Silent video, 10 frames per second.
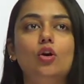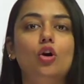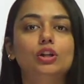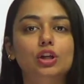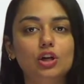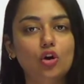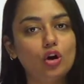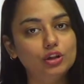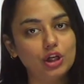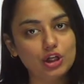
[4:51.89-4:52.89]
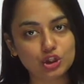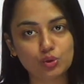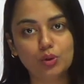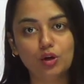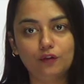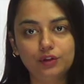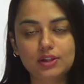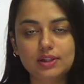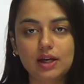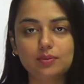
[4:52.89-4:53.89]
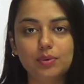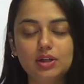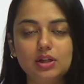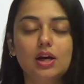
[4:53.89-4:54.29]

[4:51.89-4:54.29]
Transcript: author or the issuer of the statement